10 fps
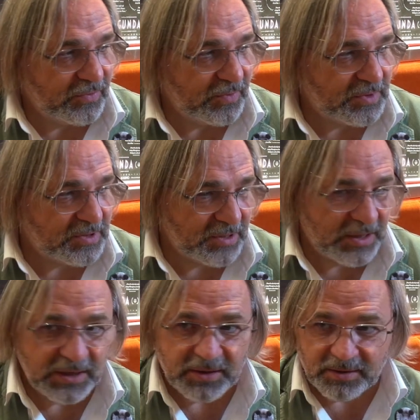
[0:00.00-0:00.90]
It's
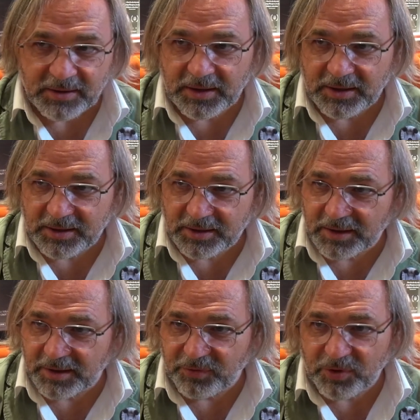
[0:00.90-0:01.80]
like
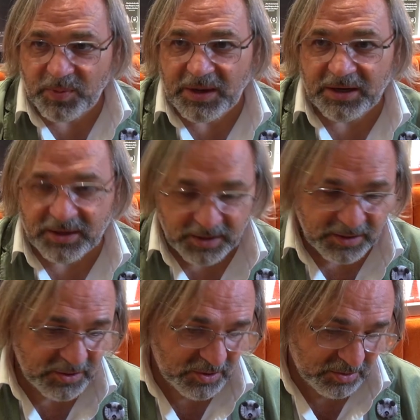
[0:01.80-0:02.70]
from Mari,
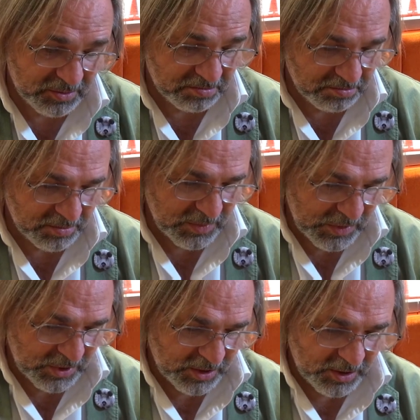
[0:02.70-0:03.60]
so
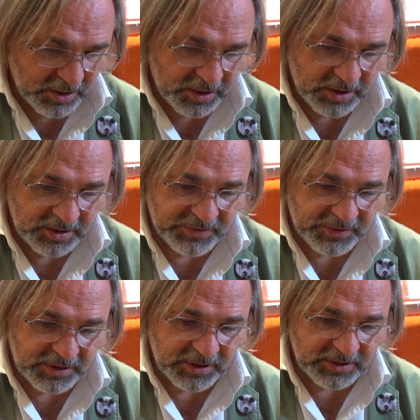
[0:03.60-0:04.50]
it's
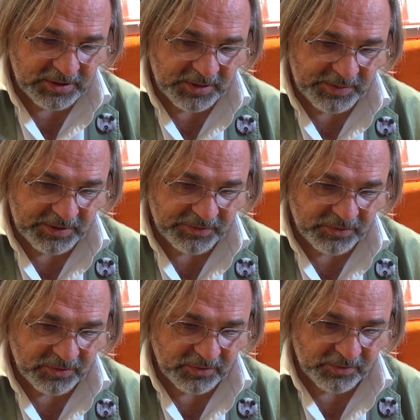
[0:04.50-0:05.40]
very nice camera
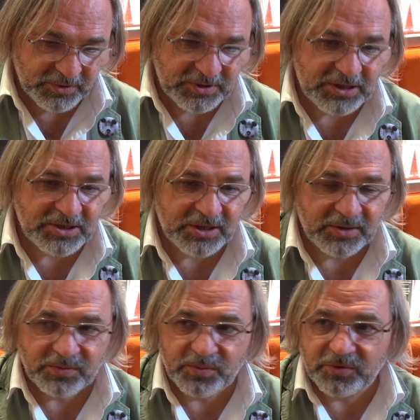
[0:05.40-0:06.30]
for such kind
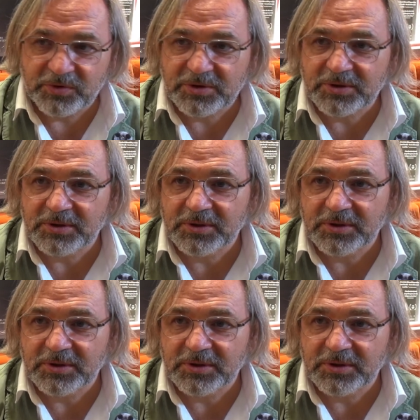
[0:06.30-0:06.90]
of movies.